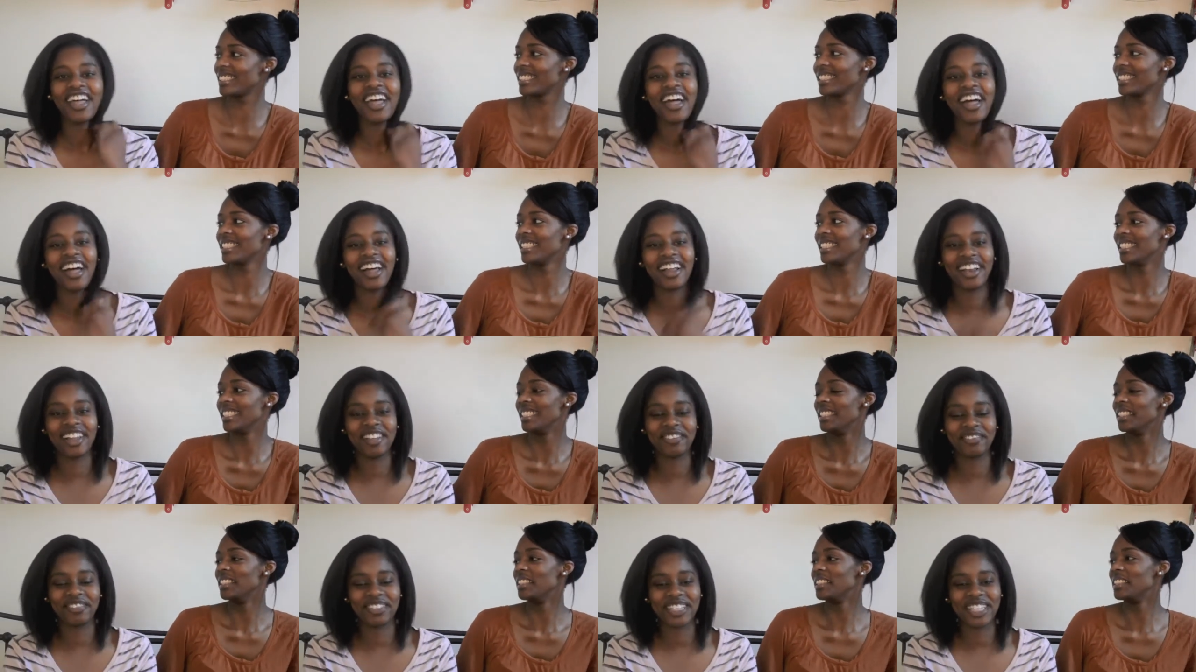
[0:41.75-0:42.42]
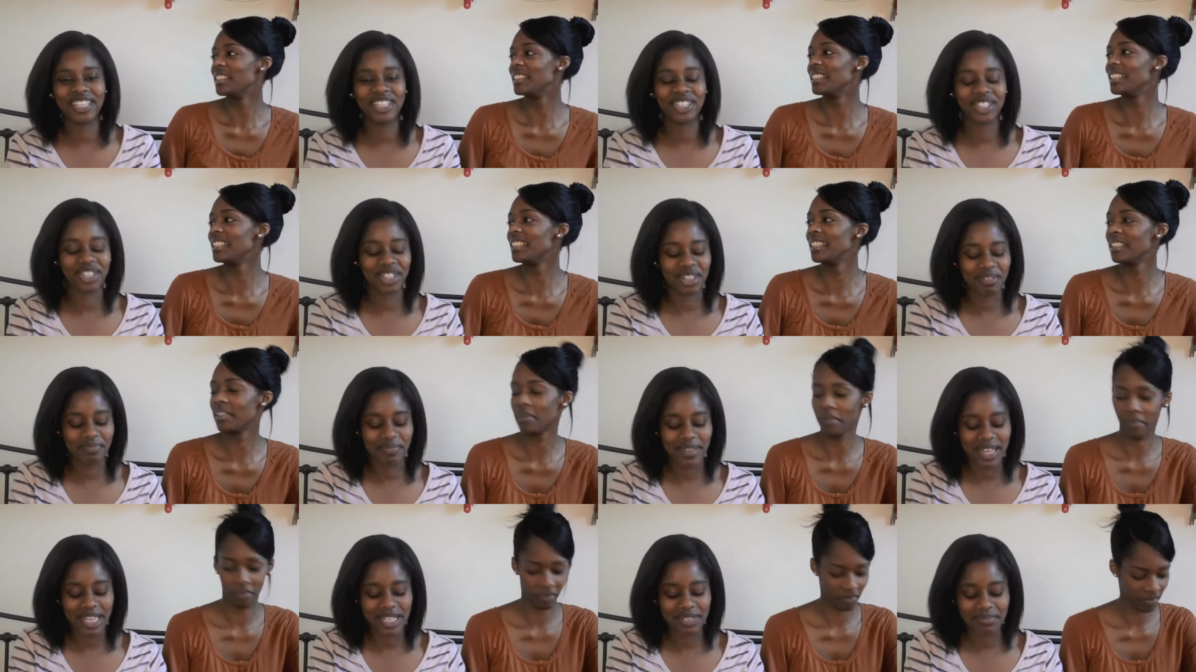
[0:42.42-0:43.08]
Speaker 1: I liked Felicia the
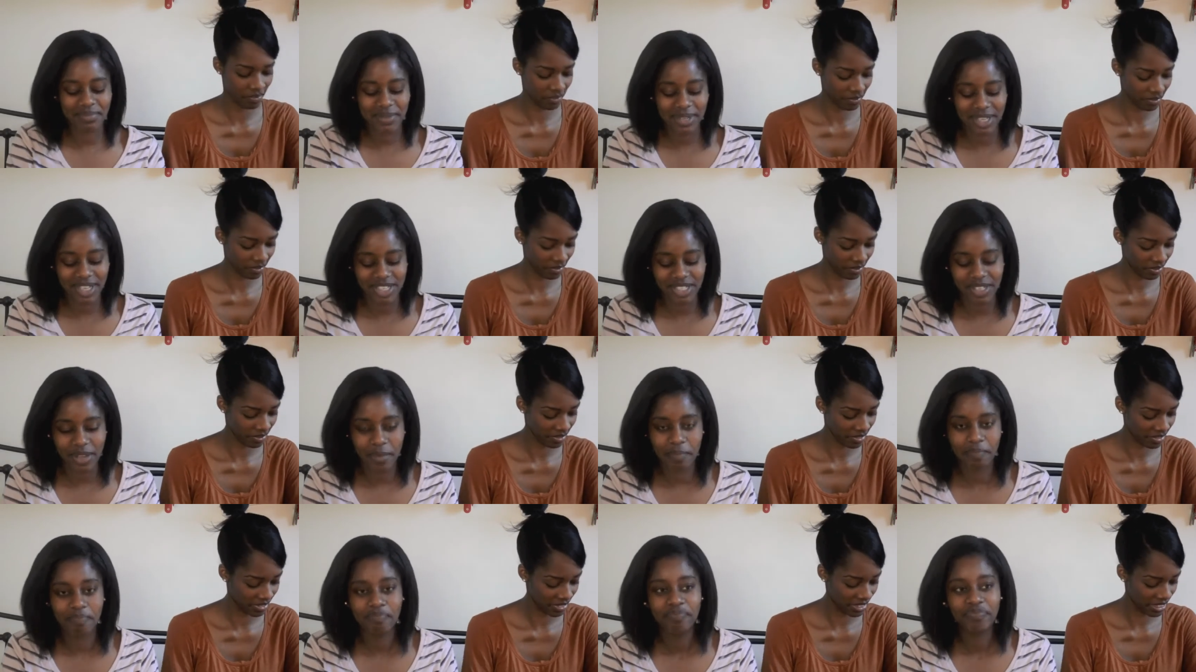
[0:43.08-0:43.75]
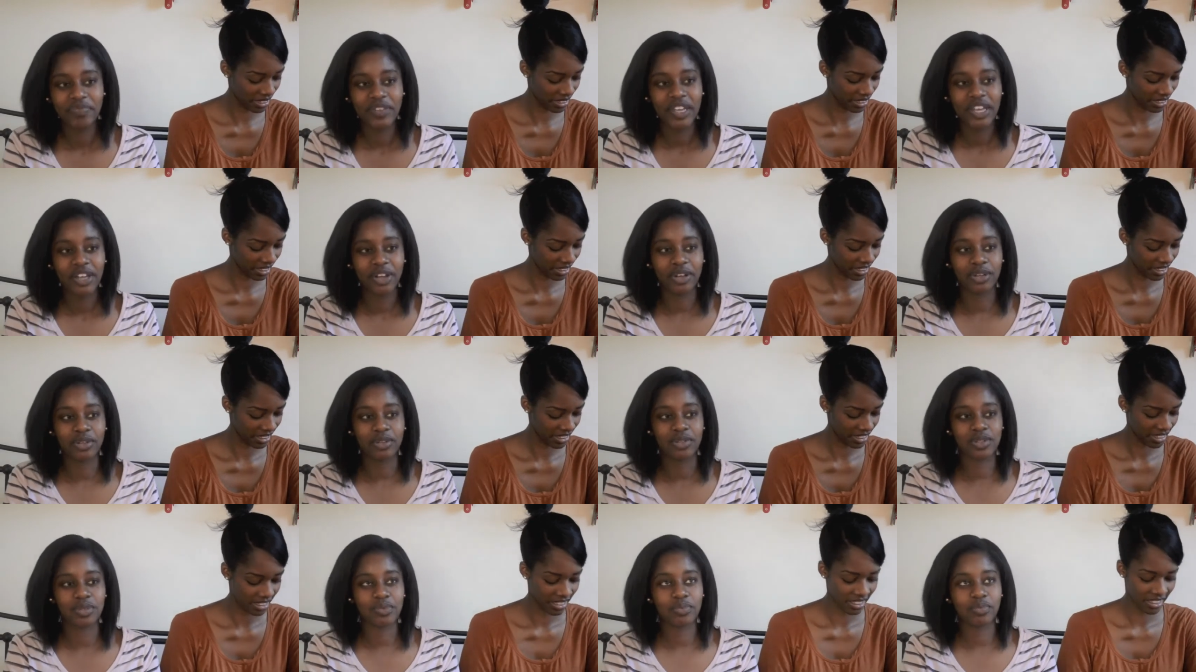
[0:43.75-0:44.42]
best because it
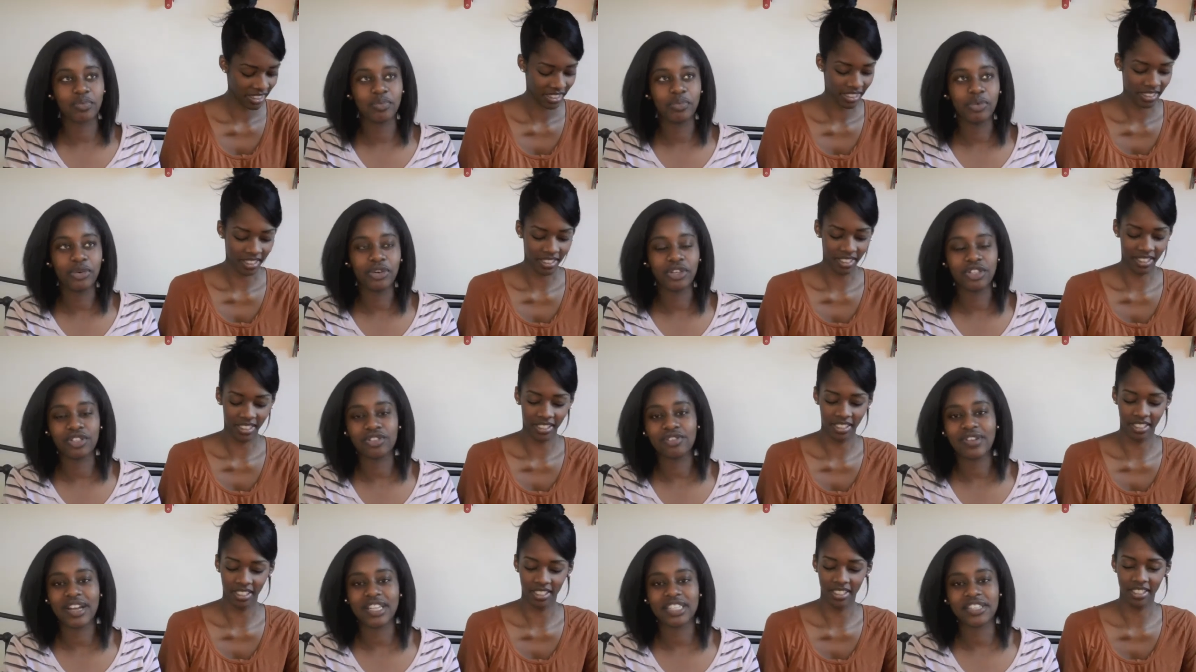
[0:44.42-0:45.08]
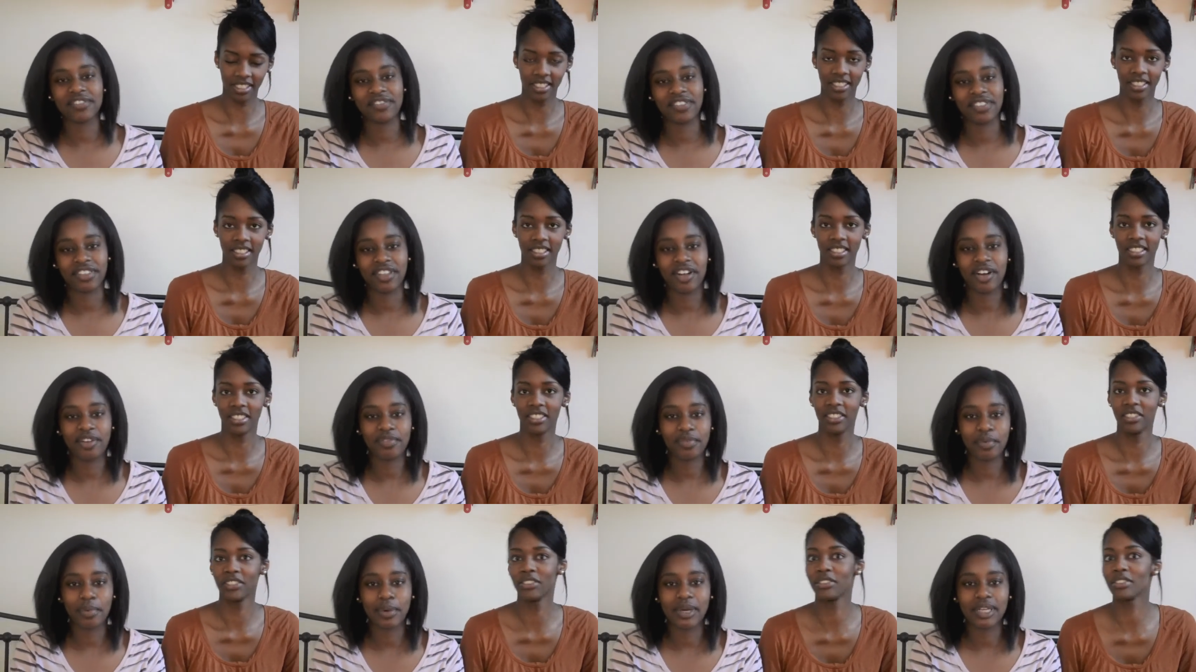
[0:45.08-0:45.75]
was more interactive than the
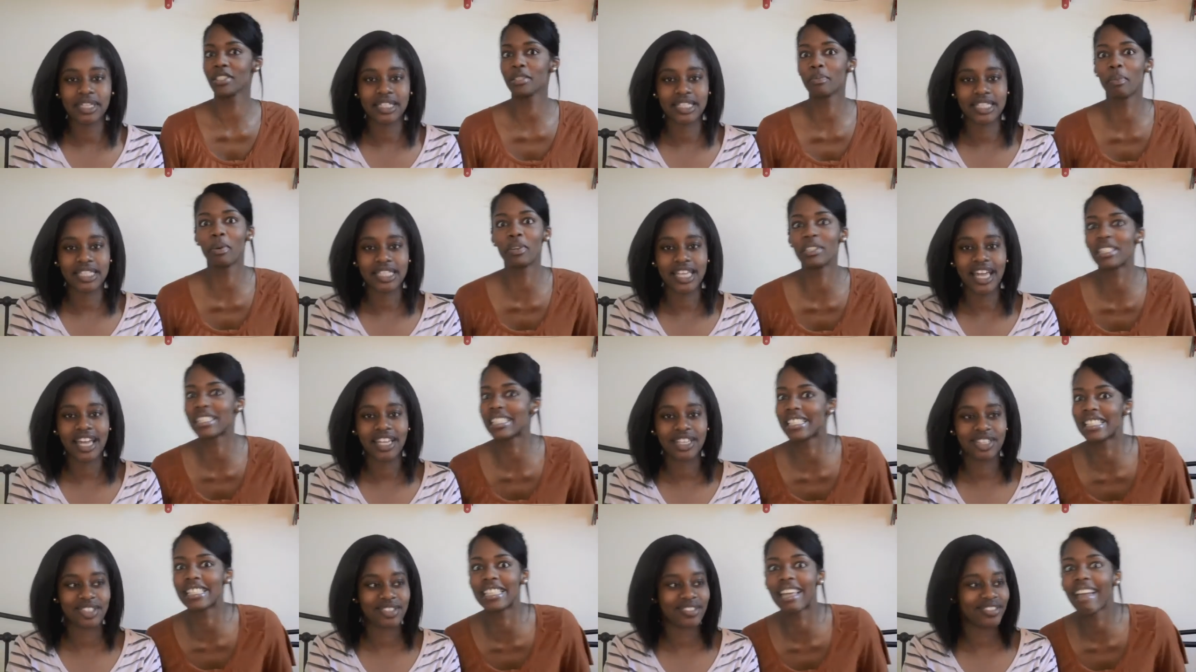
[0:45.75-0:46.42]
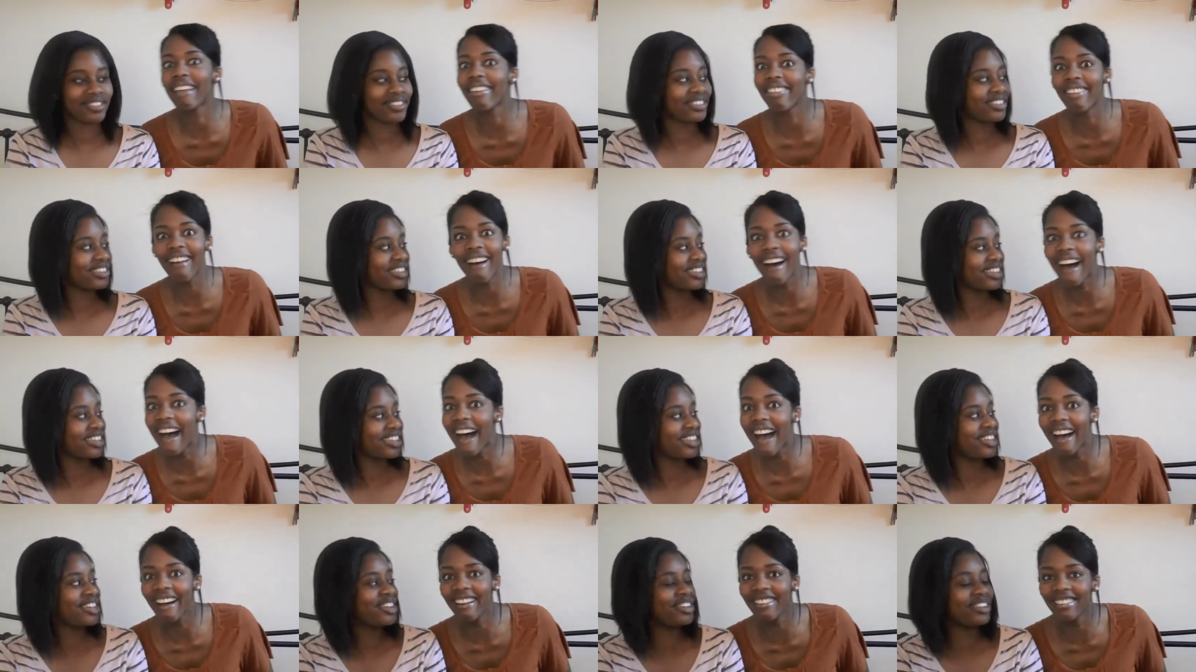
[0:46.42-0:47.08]
other ones. I was supposed to say
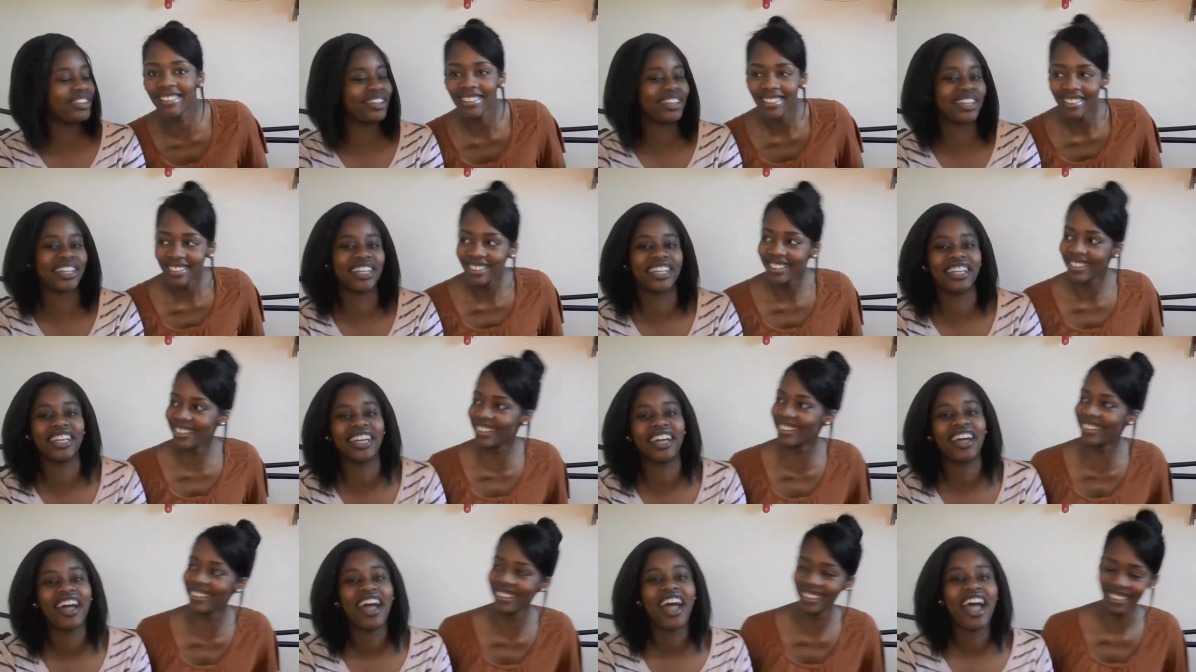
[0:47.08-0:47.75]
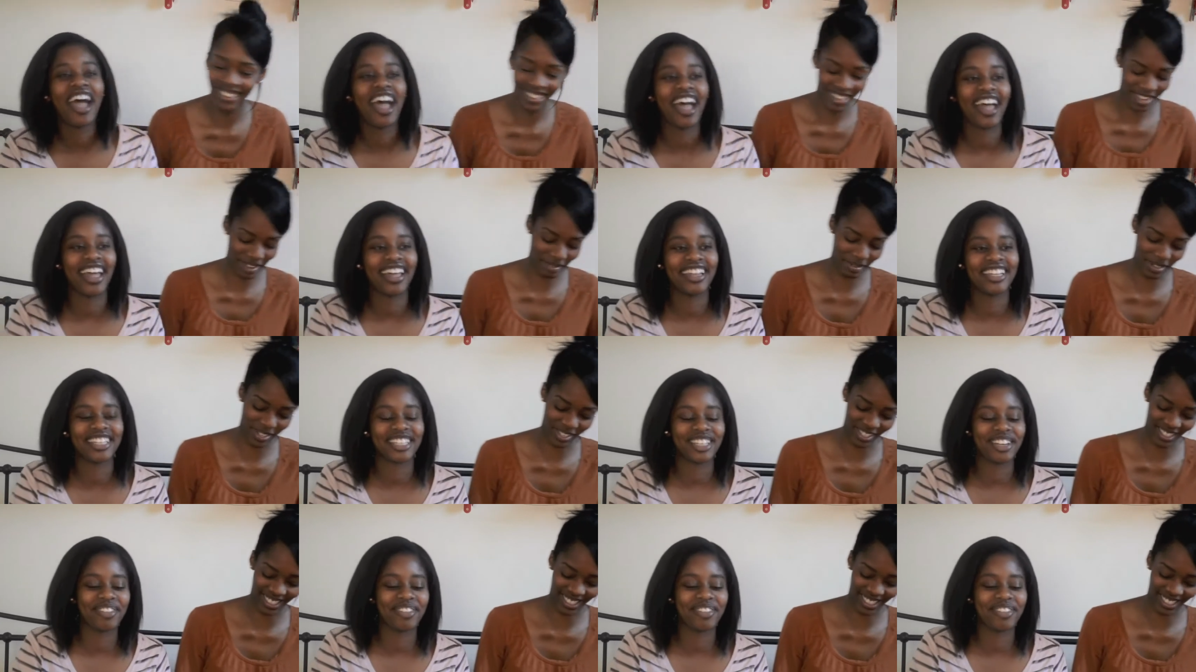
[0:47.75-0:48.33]
that. And